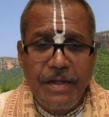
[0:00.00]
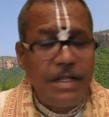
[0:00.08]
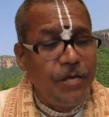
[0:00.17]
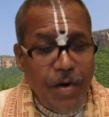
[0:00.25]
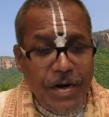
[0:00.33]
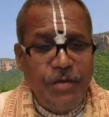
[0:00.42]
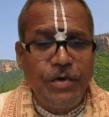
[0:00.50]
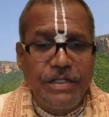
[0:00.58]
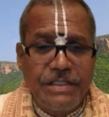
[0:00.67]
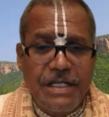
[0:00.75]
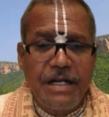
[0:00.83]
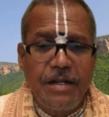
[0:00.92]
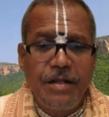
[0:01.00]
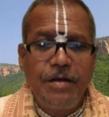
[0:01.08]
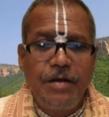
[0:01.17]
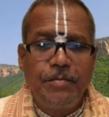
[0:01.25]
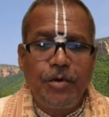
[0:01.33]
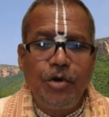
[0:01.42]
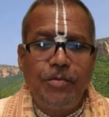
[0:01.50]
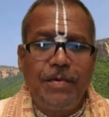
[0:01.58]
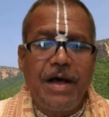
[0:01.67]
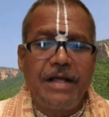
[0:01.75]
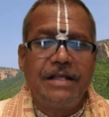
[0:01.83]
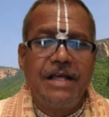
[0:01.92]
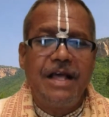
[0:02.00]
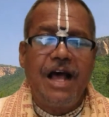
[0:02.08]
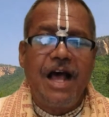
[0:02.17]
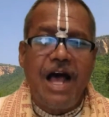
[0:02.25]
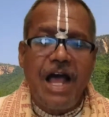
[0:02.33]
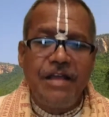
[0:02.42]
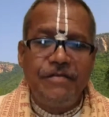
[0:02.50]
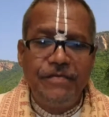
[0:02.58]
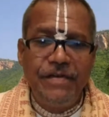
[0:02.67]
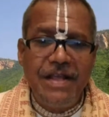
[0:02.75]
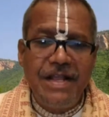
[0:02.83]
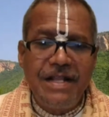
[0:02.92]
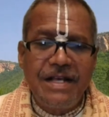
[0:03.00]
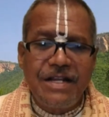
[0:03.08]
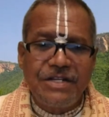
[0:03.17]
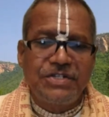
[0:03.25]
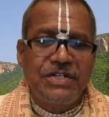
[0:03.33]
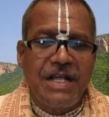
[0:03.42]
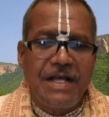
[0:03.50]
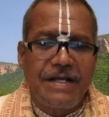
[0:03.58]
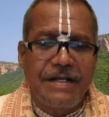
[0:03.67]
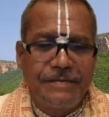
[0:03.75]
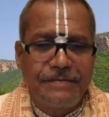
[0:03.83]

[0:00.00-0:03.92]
Then one devotee said, Prabhupada, I feel Krishna.